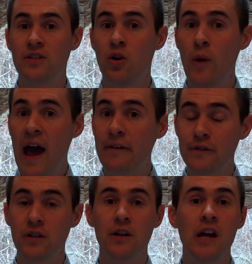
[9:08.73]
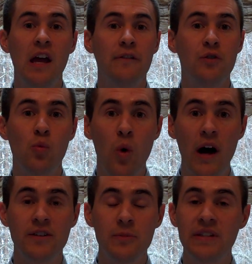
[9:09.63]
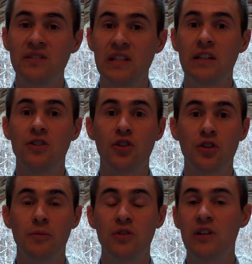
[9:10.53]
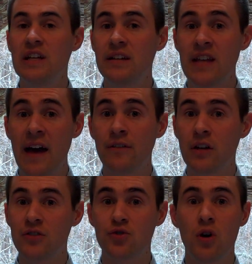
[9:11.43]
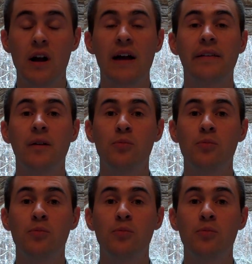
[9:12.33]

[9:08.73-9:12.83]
go after, if you want to be seen in your community as having a strong online